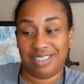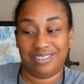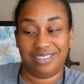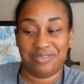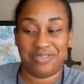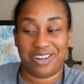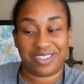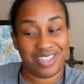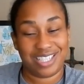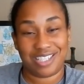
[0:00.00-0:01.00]

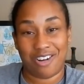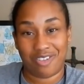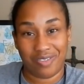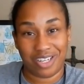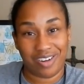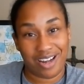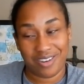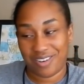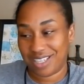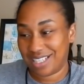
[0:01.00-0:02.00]
Walgreens is offering
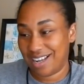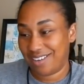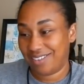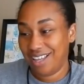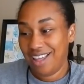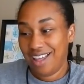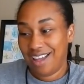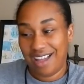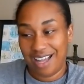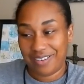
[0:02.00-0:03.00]
credit cards now?
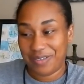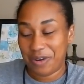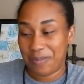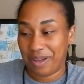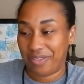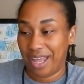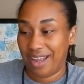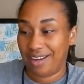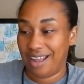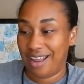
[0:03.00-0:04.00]
I don't know about
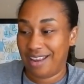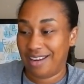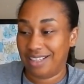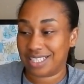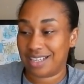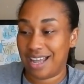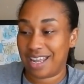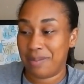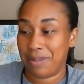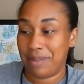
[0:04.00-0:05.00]
that. And it looks
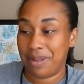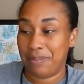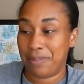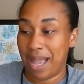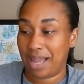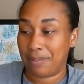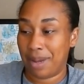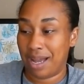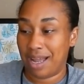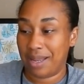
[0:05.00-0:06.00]
like it may be backed
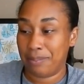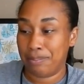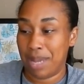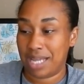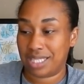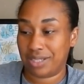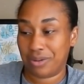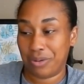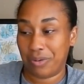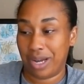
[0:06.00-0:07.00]
by
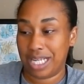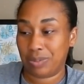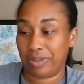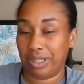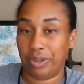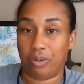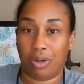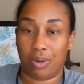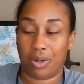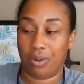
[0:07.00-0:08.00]
MasterCard. That's what the
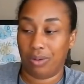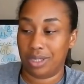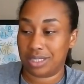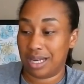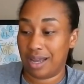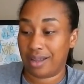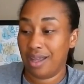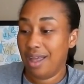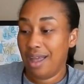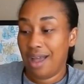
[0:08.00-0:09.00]
little logo looks like.